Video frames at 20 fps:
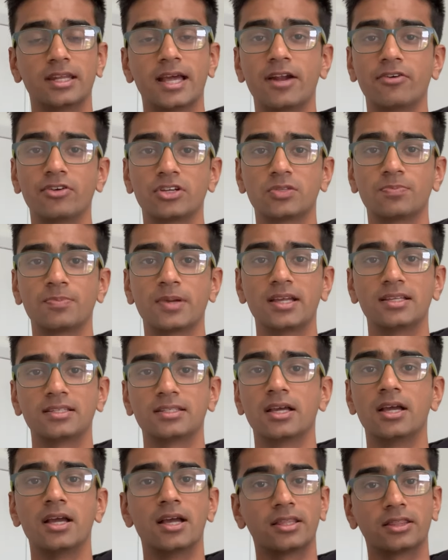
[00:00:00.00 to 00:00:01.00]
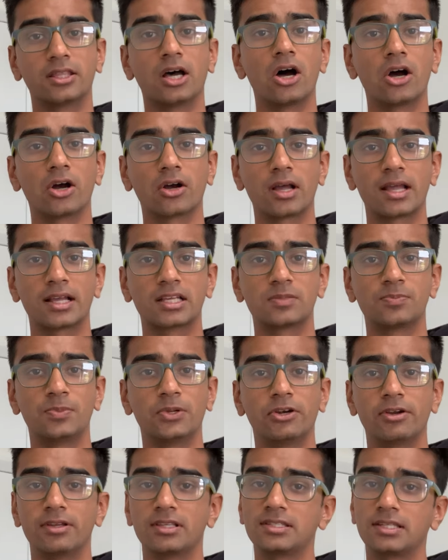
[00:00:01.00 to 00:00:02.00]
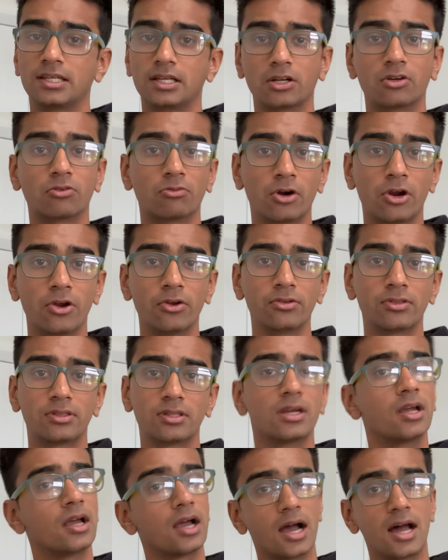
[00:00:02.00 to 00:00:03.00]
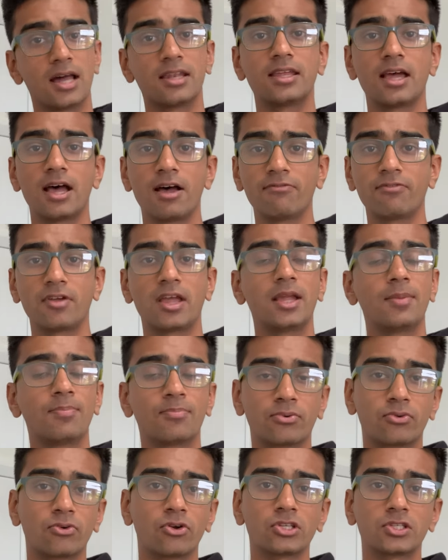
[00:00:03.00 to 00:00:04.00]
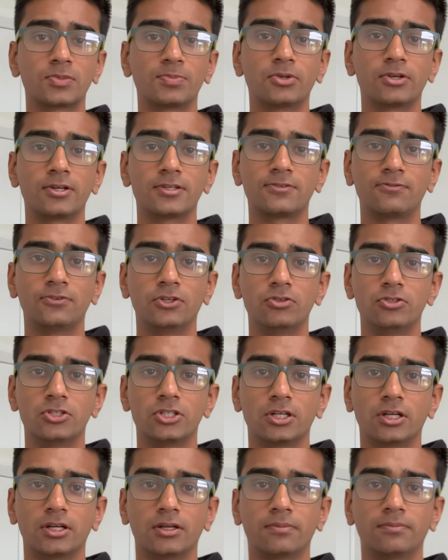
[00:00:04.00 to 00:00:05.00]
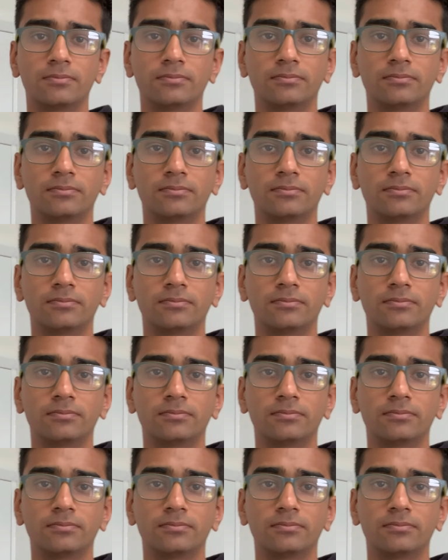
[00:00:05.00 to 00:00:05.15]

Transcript: aerospace that are experiencing growth and have a prosperous future.